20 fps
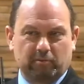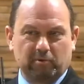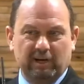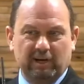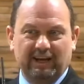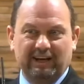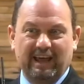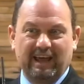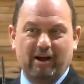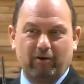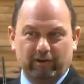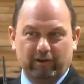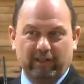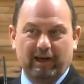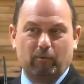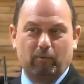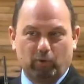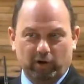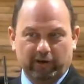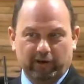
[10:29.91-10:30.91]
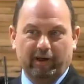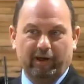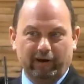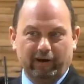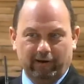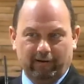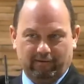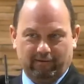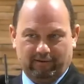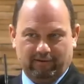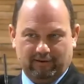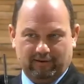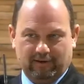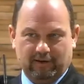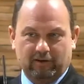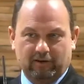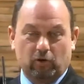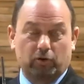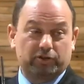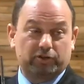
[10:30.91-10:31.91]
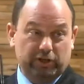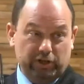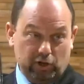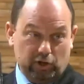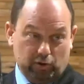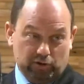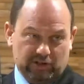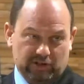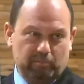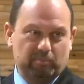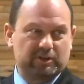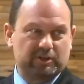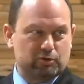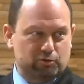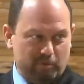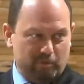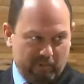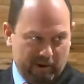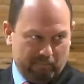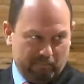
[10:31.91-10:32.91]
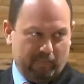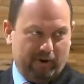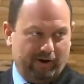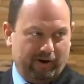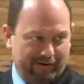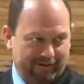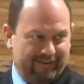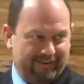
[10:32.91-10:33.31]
I'm going to inherit that one day. Not to use it, but to remember.